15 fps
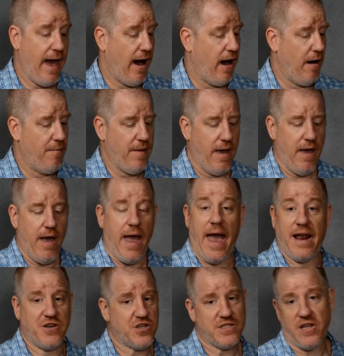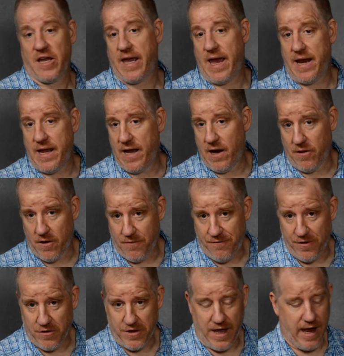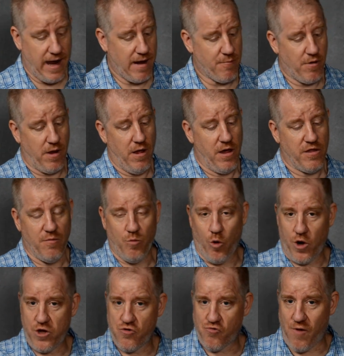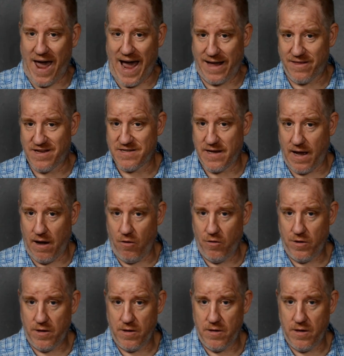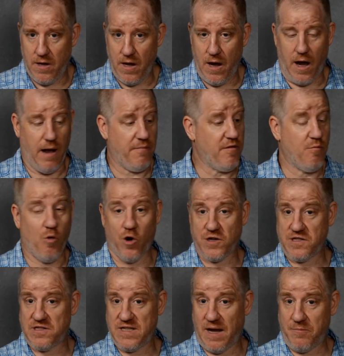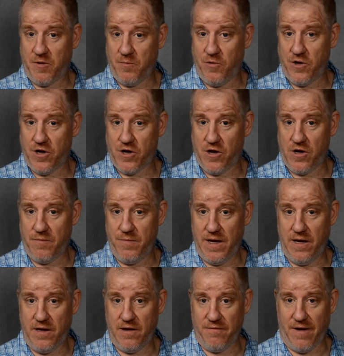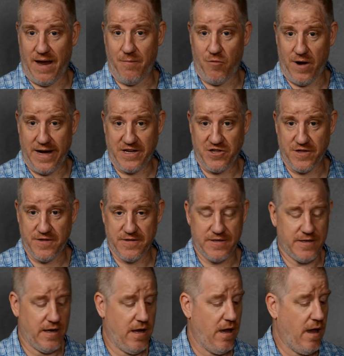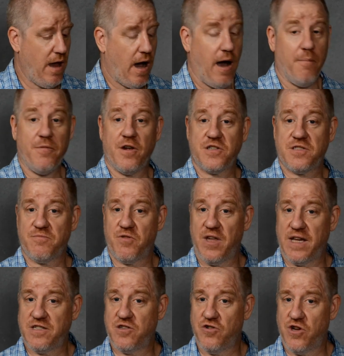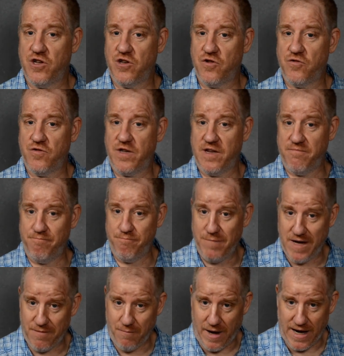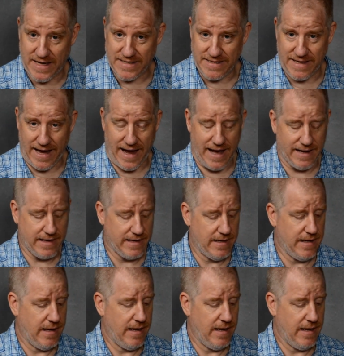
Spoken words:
And just like any other field camera, the more you rack this out, the more susceptible you're going to be to vibrations. There's some things you can do to minimize that.